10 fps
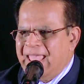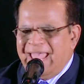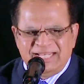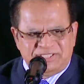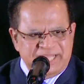
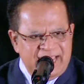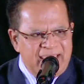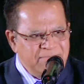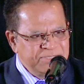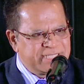And
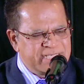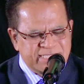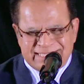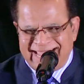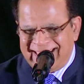James
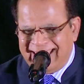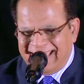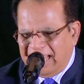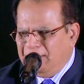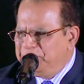is
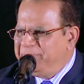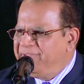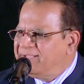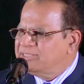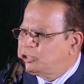
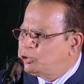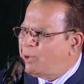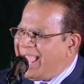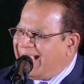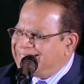helping us to
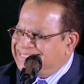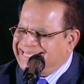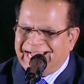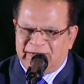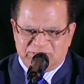
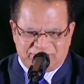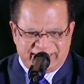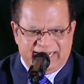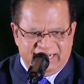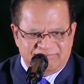ask
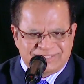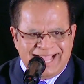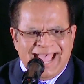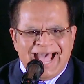ourselves